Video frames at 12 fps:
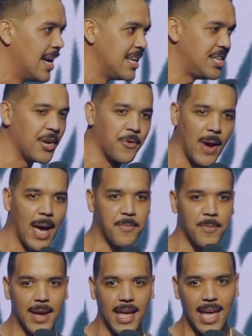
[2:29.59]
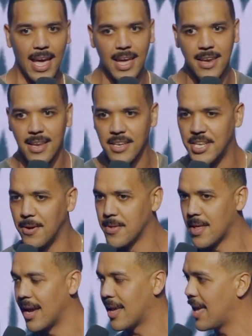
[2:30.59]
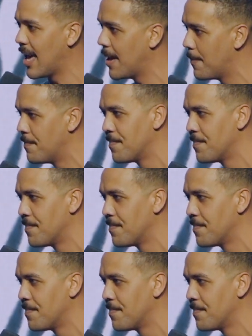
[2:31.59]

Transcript: She grabbed my hand, and she was like, hey,